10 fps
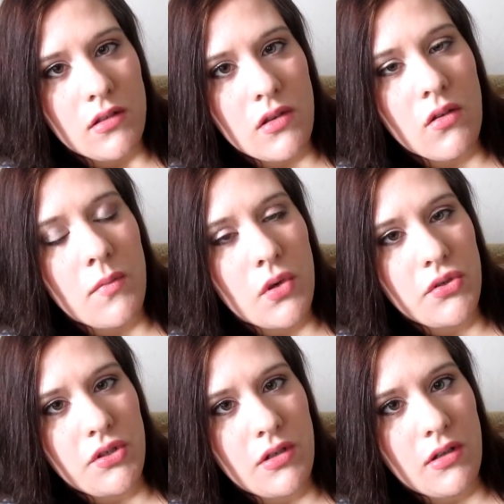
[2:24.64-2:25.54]
so
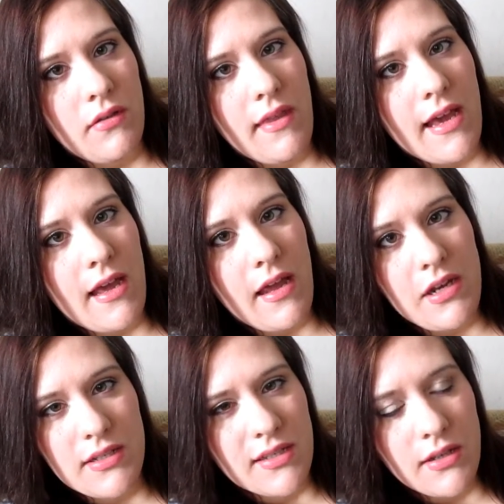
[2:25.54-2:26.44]
emotional that I
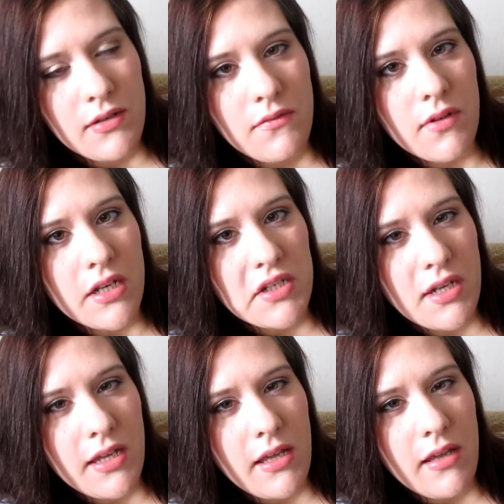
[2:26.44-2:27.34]
just couldn't finish
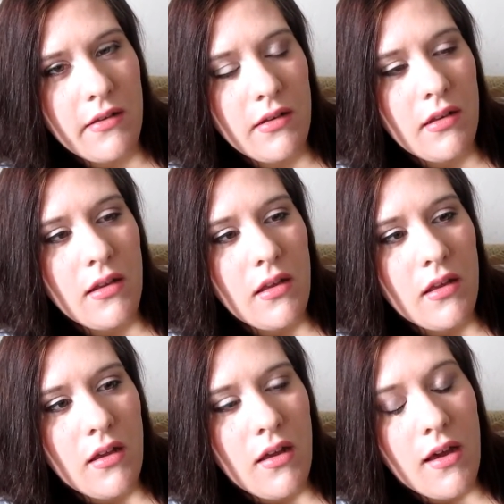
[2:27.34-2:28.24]
it and
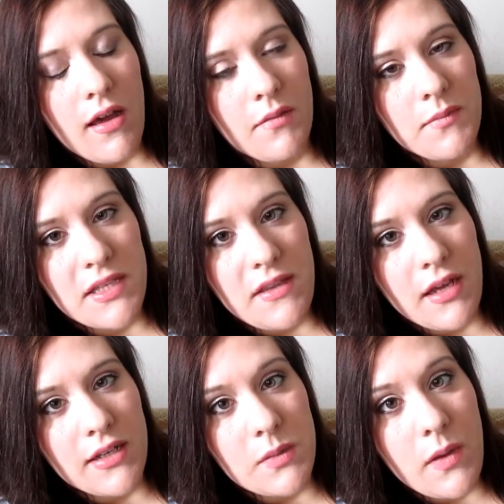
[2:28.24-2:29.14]
um, so
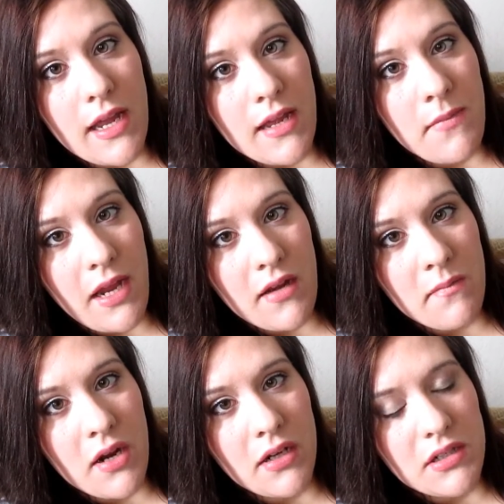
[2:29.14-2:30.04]
that is why I'm making a
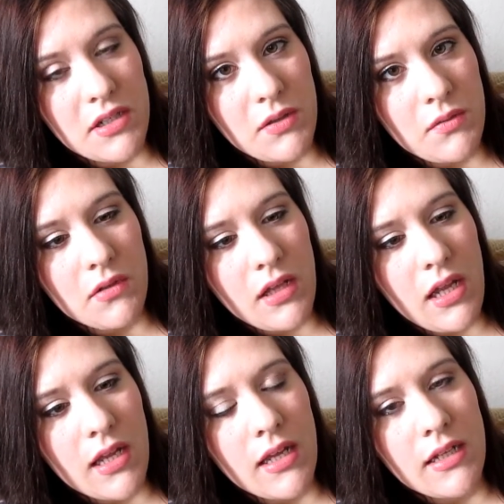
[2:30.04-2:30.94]
part two
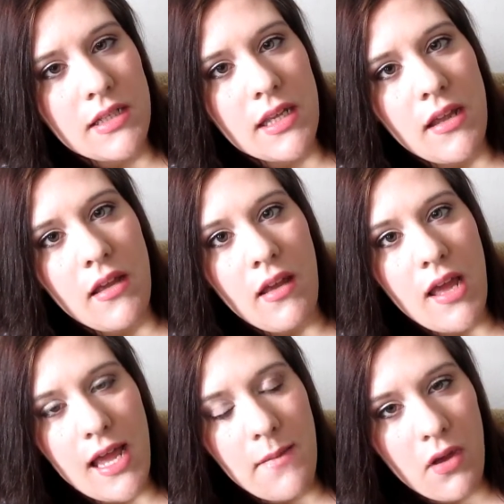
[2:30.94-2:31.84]
and
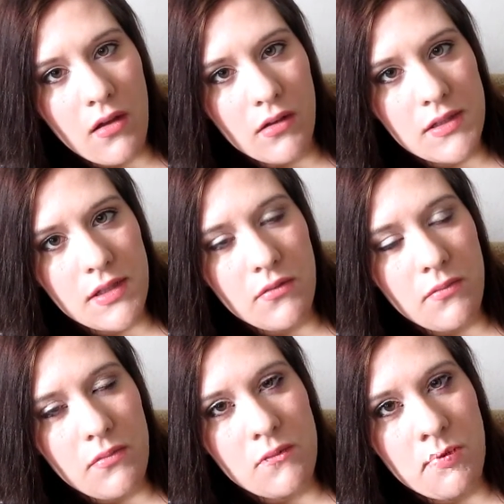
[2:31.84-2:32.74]
I'm also
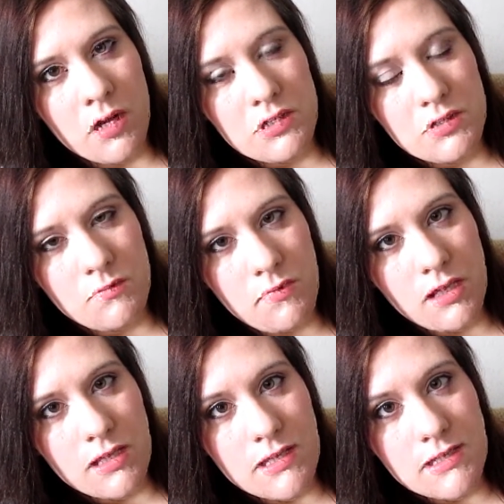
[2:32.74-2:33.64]
making a part two
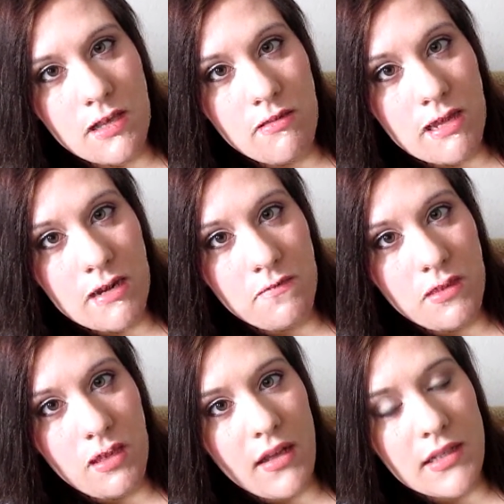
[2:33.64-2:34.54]
because a lot of
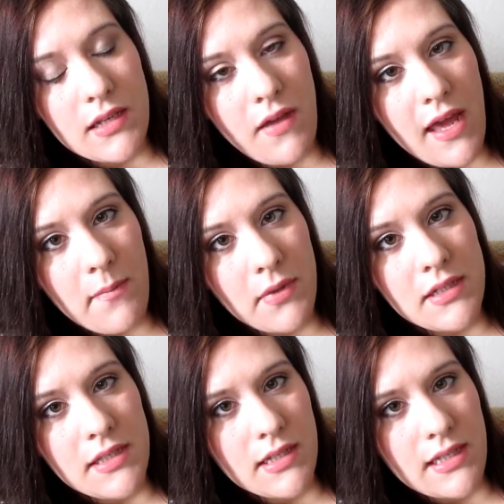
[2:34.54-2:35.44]
things have
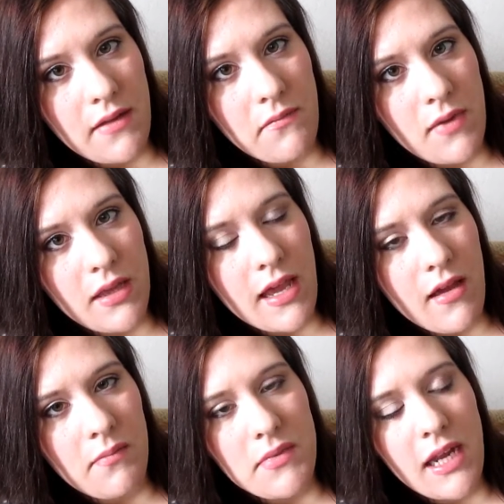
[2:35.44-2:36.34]
happened since I've made
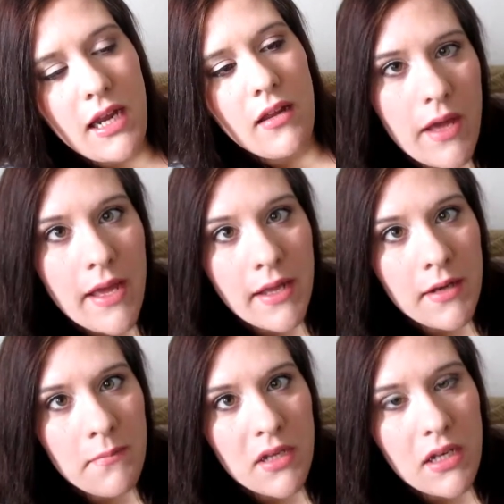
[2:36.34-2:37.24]
that update.
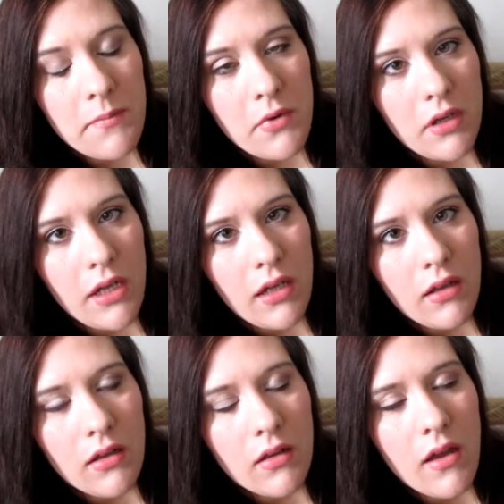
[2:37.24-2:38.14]
On Monday
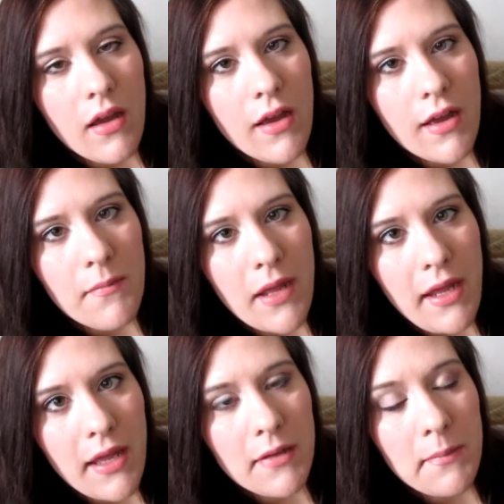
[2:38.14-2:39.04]
morning um, I
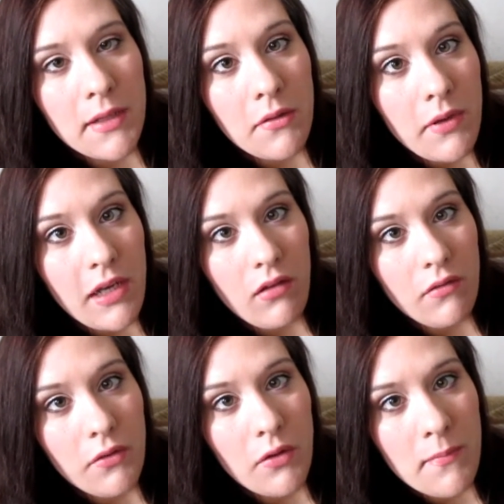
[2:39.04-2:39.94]
had been waiting
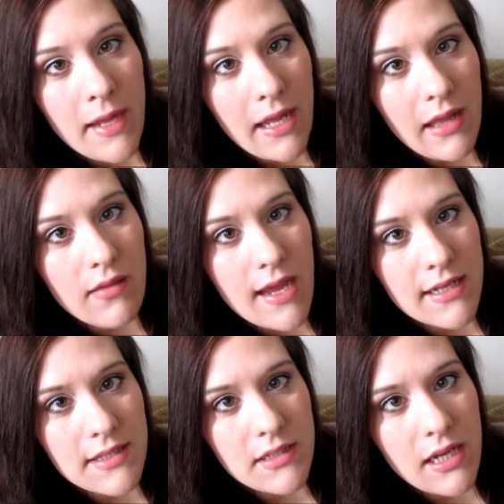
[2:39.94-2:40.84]
for my
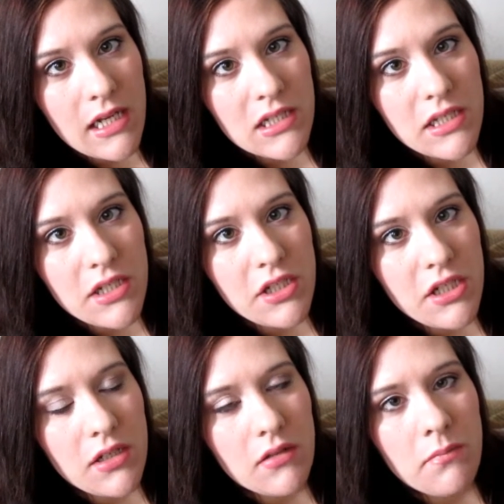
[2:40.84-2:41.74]
last
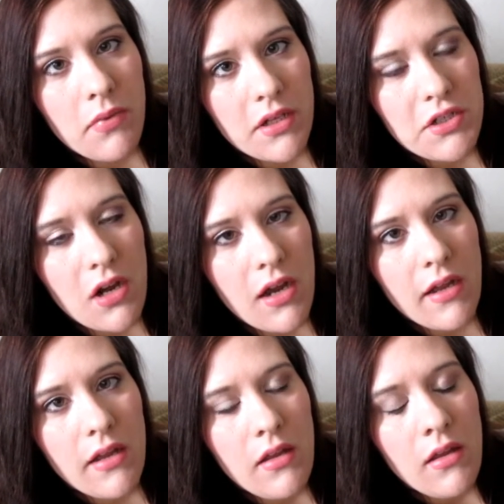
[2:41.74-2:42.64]
HCG blood
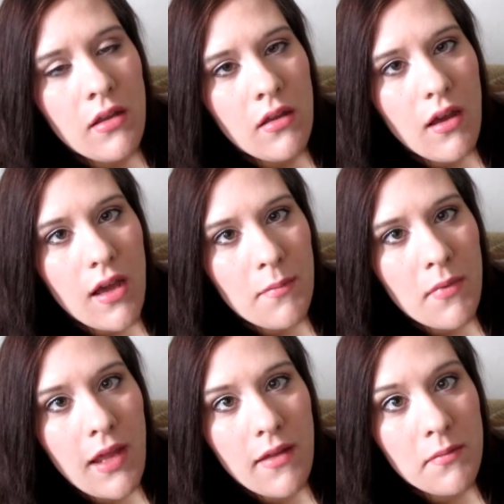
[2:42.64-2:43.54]
draw. Um,
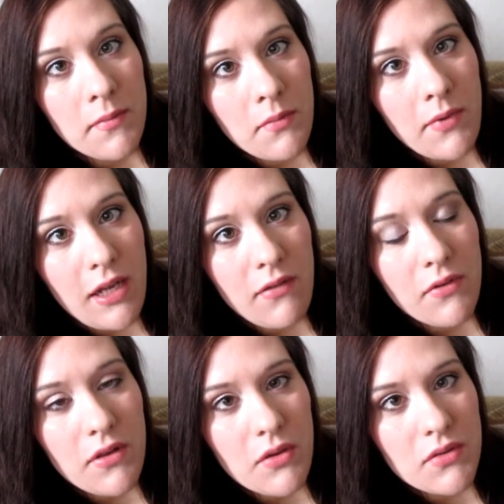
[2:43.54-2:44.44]
I had been waiting
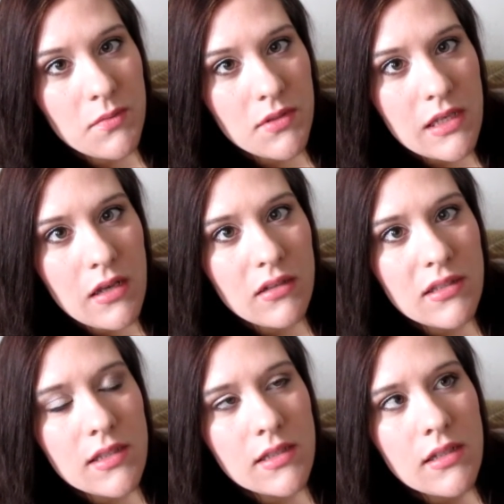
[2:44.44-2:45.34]
for those
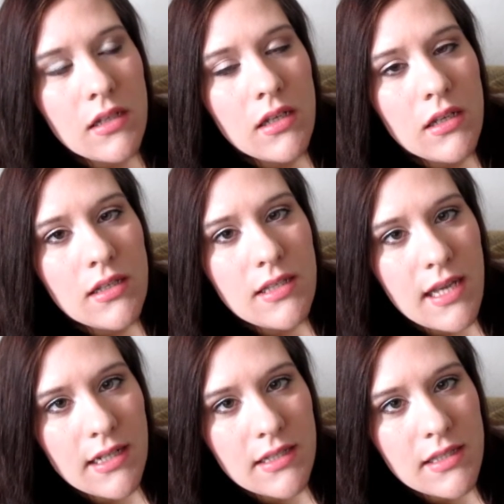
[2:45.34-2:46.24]
results
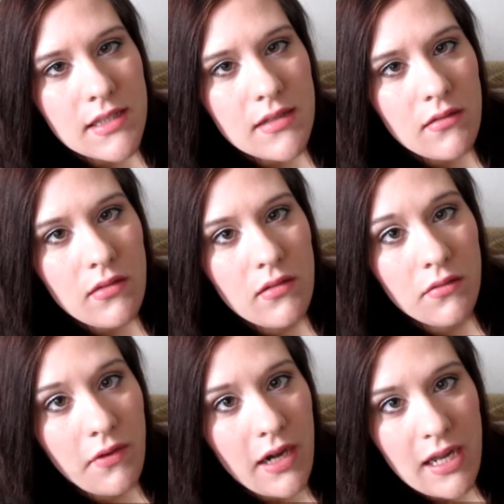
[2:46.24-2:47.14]
since the
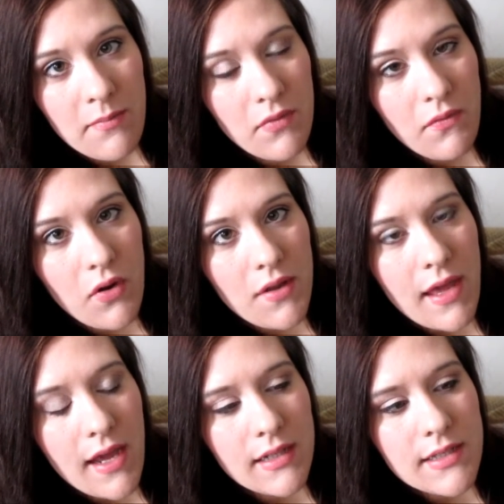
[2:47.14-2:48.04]
Friday before
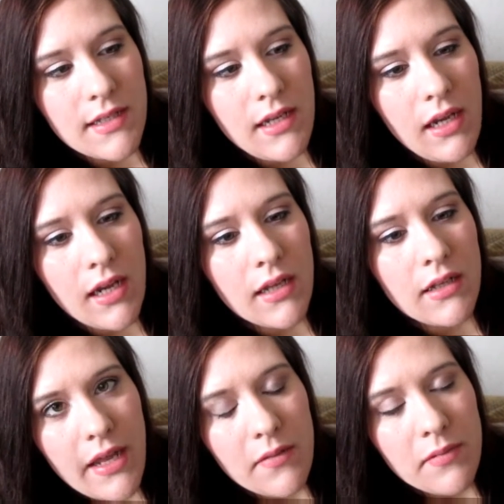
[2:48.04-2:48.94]
that
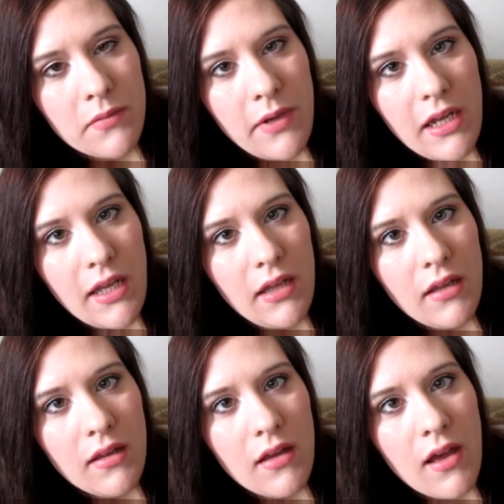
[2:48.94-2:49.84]
and I had been waiting.
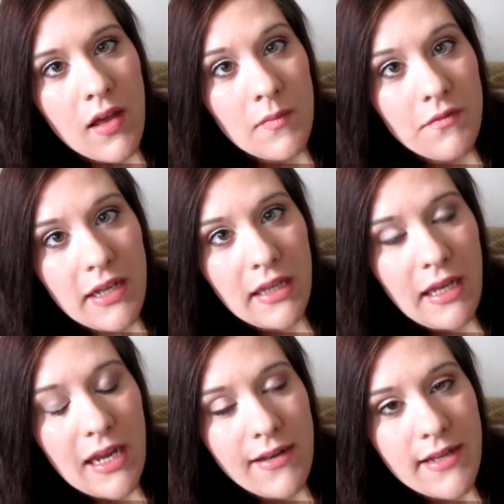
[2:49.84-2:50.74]
Um,
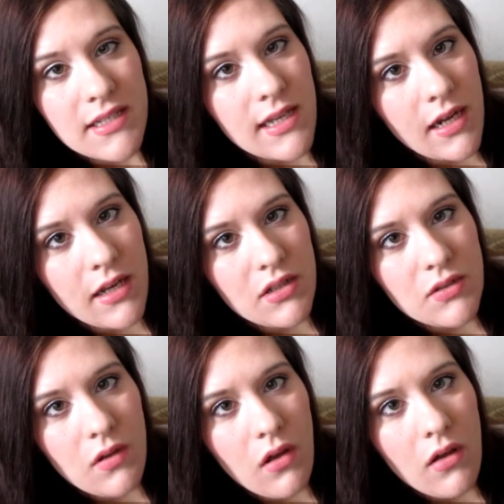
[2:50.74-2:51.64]
finally I decided to
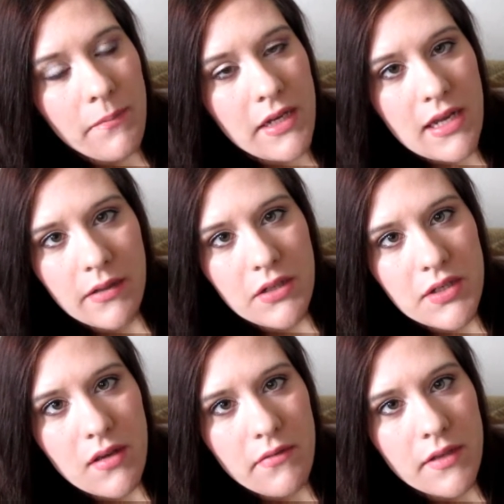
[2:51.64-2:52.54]
call my
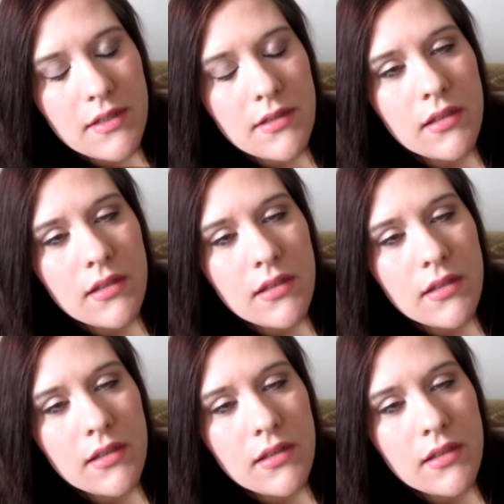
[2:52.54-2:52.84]
doctor's office